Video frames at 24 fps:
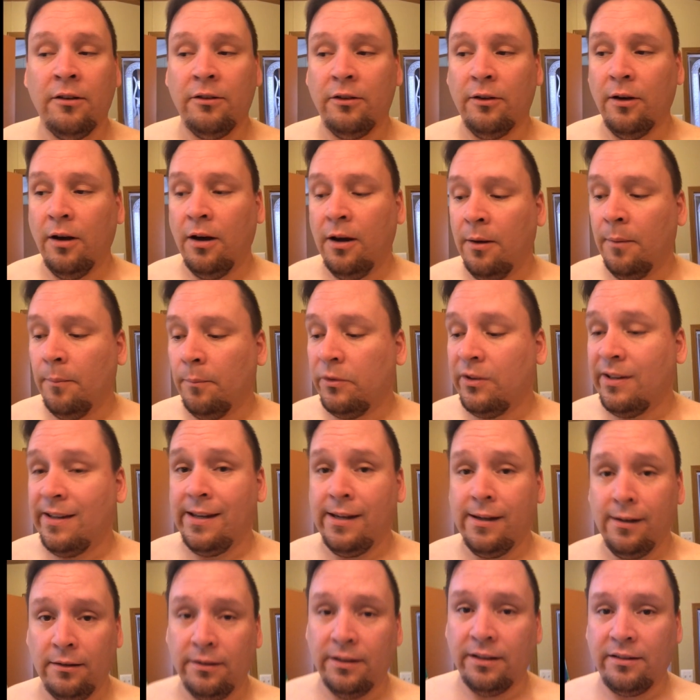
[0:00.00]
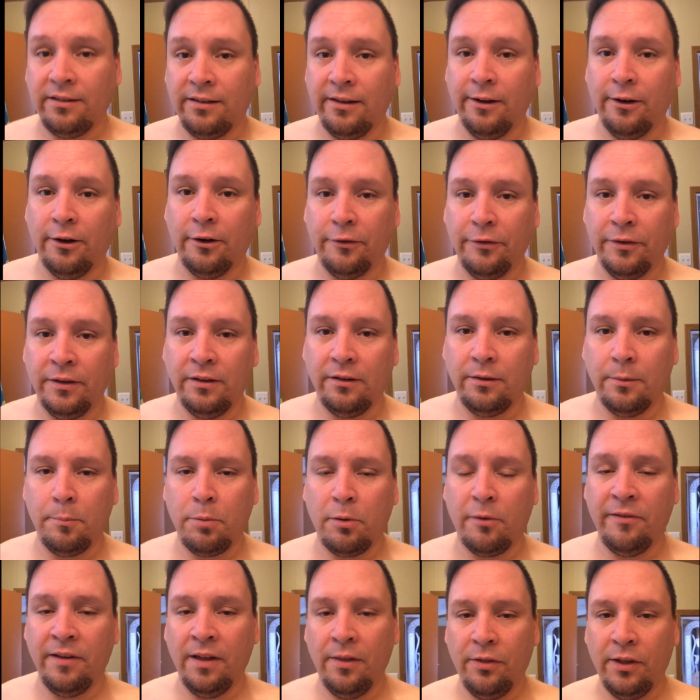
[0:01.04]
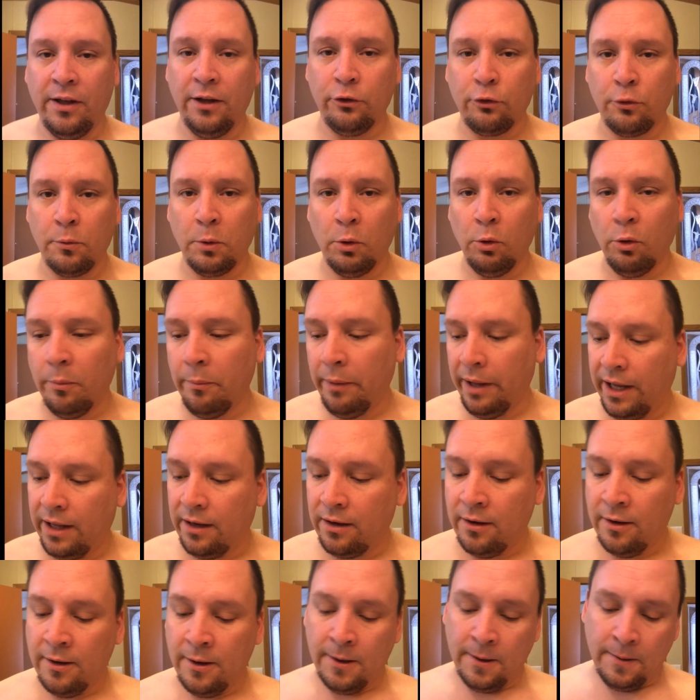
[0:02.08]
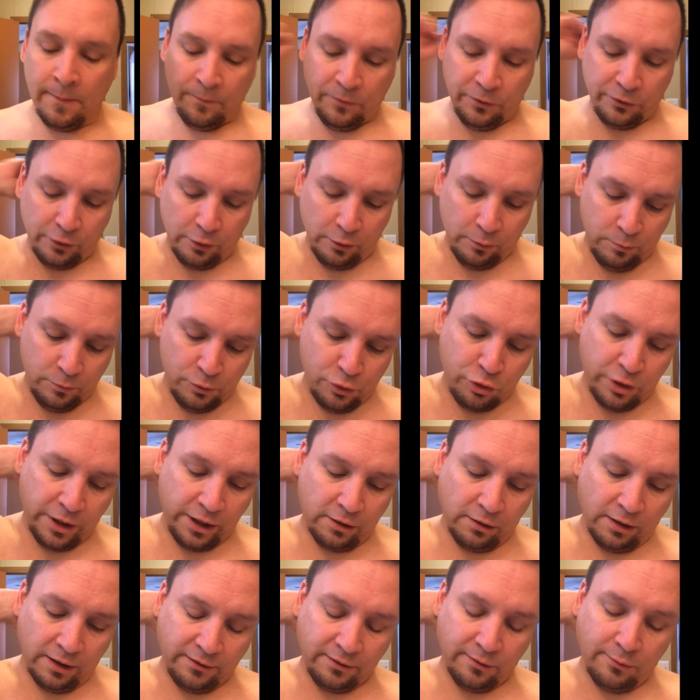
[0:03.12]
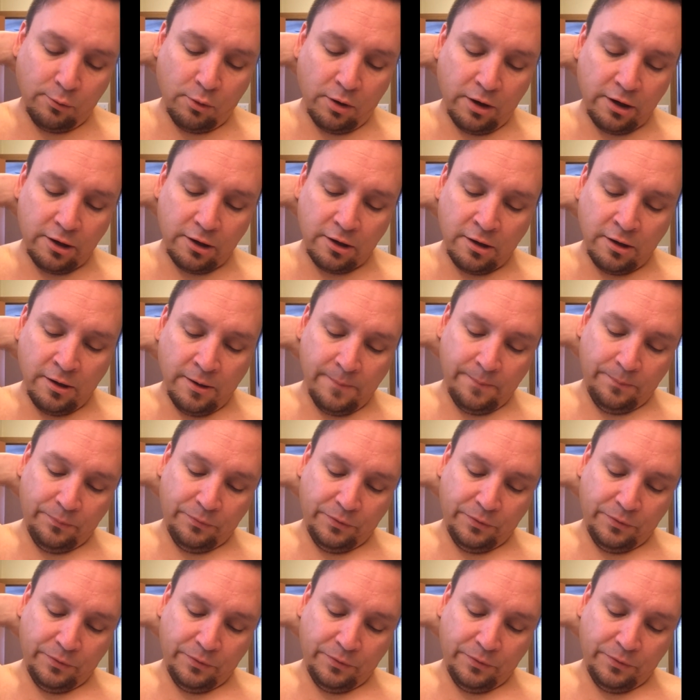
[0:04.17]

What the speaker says: to heal itself, and to prevent things from going bad. So drink lots of water,